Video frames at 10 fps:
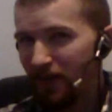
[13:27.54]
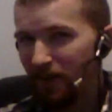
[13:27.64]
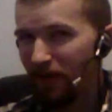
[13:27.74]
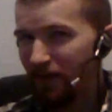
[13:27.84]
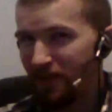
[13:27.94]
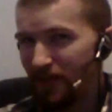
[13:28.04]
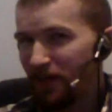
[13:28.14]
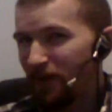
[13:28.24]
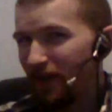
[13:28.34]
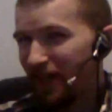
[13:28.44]
her brother's
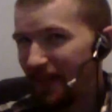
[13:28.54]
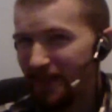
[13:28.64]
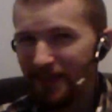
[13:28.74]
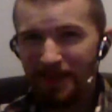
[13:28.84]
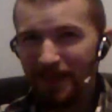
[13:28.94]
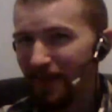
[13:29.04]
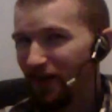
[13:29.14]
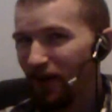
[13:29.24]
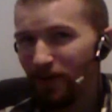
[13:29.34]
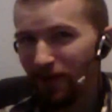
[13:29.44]
into, I guess, and
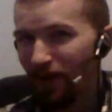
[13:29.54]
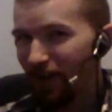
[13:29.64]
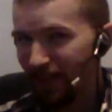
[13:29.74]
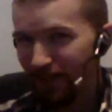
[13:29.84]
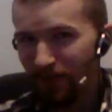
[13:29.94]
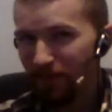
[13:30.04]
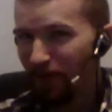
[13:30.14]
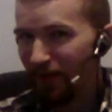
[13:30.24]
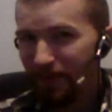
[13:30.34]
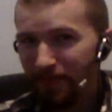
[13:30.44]
they're all wrong to a
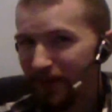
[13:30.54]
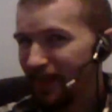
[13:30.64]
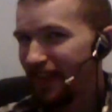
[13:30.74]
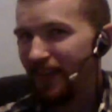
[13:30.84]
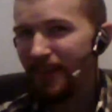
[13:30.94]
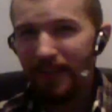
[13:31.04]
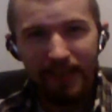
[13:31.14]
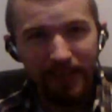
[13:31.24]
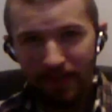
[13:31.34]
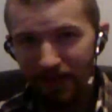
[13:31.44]
point, but
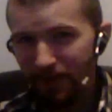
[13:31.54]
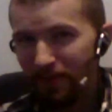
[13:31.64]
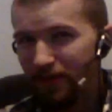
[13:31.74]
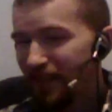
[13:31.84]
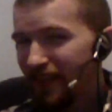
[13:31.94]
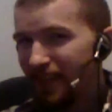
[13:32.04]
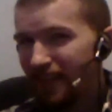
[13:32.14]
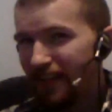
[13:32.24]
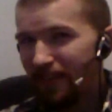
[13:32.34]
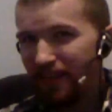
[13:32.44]
you know,
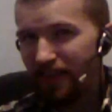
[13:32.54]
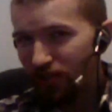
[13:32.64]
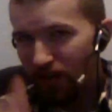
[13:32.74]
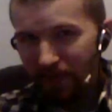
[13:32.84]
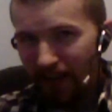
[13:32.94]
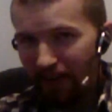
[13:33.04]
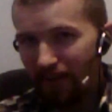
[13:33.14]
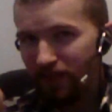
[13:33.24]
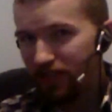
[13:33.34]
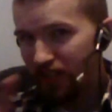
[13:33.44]
Athena jumped out
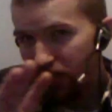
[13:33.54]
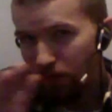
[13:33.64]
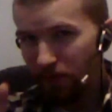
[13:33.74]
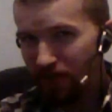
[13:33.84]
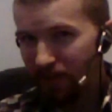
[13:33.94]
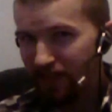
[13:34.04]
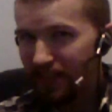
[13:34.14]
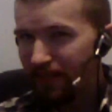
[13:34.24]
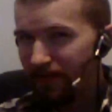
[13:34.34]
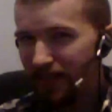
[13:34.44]
after seeing what was on the
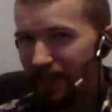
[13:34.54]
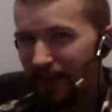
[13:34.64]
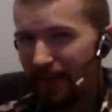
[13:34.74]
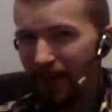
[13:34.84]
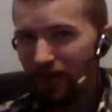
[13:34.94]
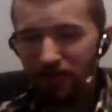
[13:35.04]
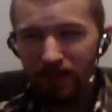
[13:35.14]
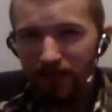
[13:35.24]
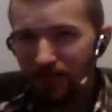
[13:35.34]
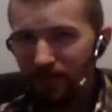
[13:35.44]
TV, and now
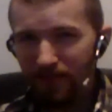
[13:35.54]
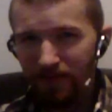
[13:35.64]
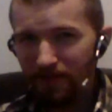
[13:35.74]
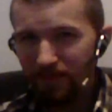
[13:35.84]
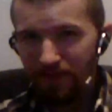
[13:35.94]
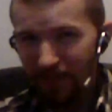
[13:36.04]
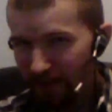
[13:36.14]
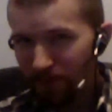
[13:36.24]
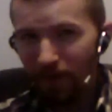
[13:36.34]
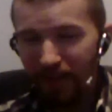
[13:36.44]

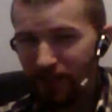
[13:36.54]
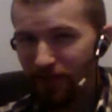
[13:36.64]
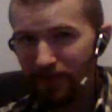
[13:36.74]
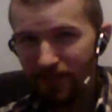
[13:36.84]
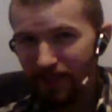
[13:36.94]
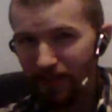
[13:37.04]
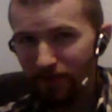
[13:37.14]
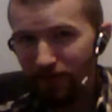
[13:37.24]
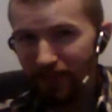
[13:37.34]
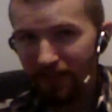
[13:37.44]
that's why she was in
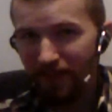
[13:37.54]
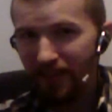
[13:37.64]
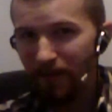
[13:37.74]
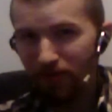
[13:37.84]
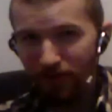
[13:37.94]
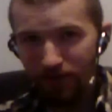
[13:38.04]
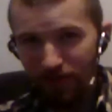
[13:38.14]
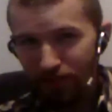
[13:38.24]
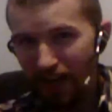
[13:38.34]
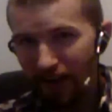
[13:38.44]
front of the temple
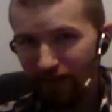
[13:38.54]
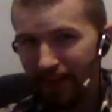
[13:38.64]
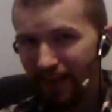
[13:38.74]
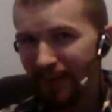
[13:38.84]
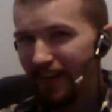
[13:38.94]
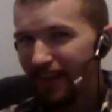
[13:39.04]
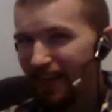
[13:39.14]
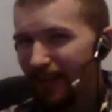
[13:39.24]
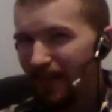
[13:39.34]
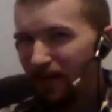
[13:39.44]
shattering.
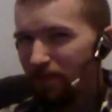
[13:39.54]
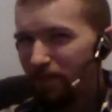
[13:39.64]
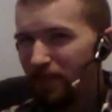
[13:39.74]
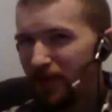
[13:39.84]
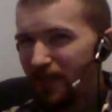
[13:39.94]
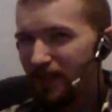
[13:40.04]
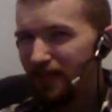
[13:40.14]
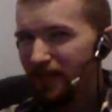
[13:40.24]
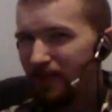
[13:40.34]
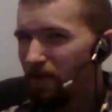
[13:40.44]
But
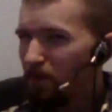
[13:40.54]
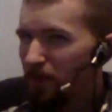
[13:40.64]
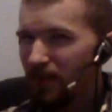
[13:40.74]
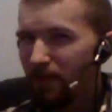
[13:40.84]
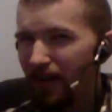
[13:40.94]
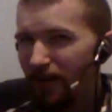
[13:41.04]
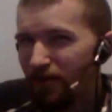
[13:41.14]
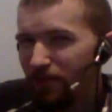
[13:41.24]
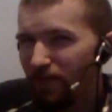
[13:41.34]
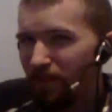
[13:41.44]

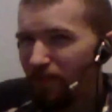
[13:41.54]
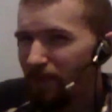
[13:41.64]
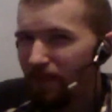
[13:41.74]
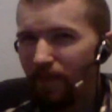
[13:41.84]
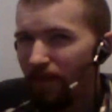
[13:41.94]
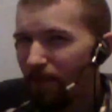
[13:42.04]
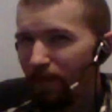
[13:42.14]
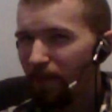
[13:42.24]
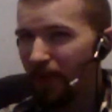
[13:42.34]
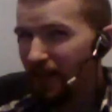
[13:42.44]
somehow
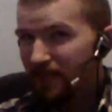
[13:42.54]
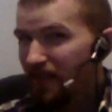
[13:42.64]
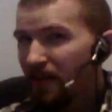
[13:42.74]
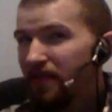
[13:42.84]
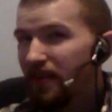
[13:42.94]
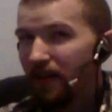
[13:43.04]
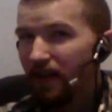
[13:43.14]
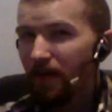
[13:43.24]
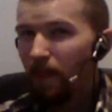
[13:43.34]
that's not Athena.